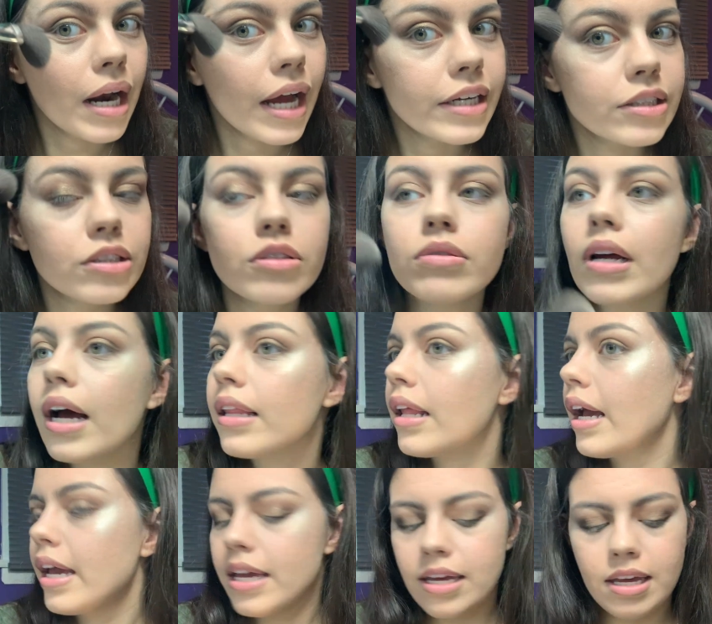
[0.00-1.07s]
I do not
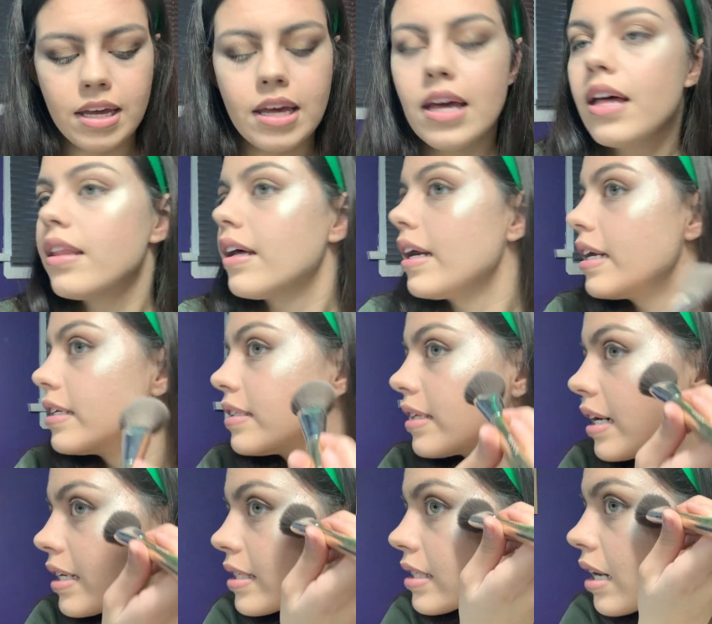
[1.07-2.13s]
like that it
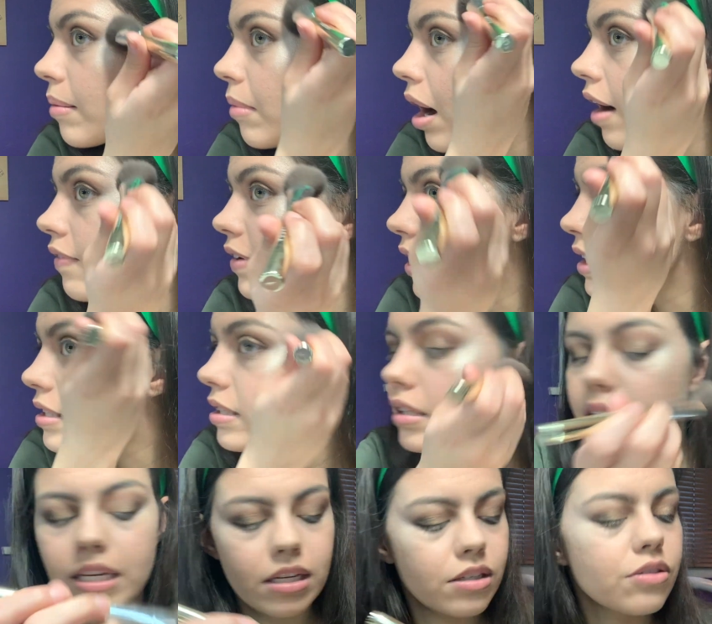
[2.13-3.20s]
does come off
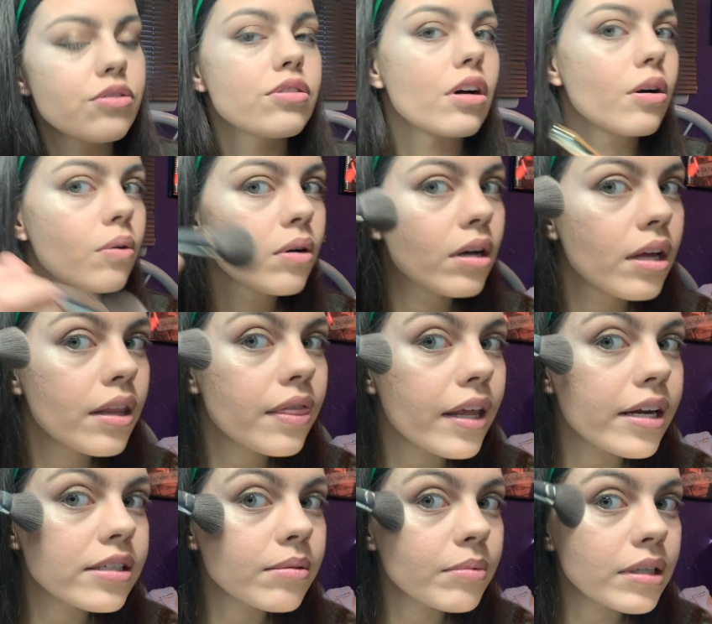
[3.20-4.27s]
easily. So that
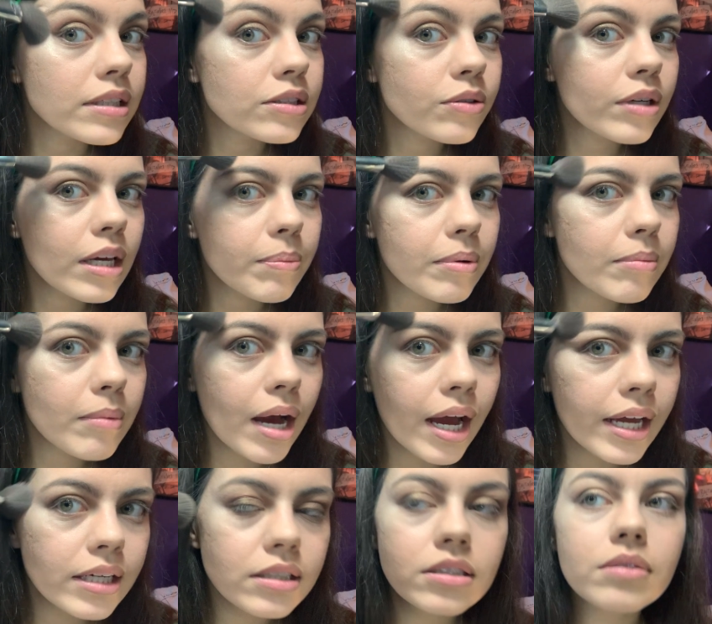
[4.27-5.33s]
is something to keep in
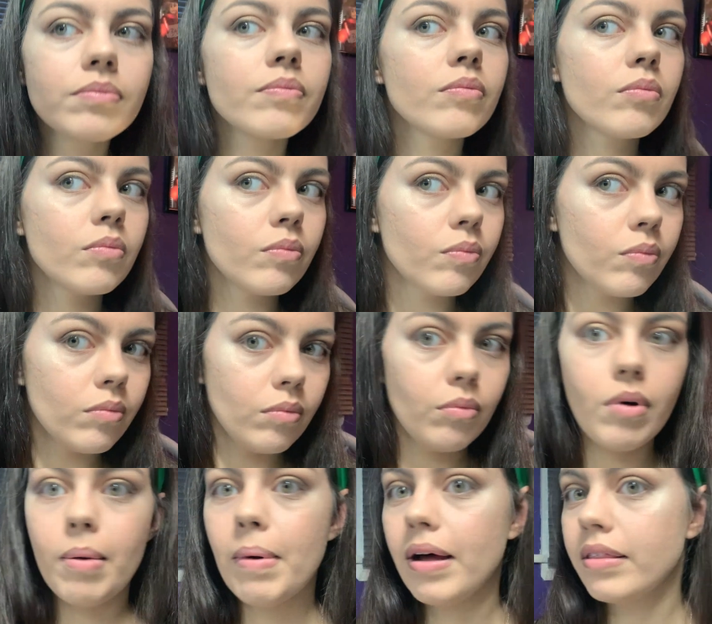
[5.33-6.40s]
mind
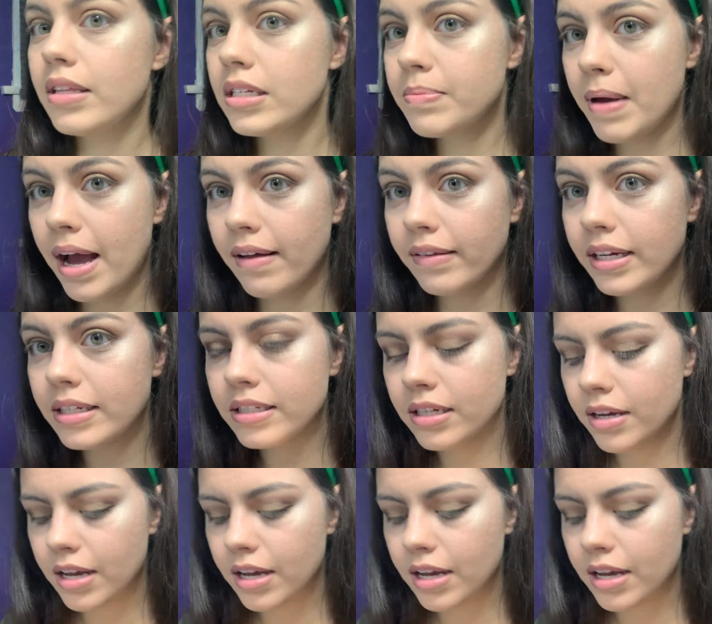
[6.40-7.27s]
about this palette.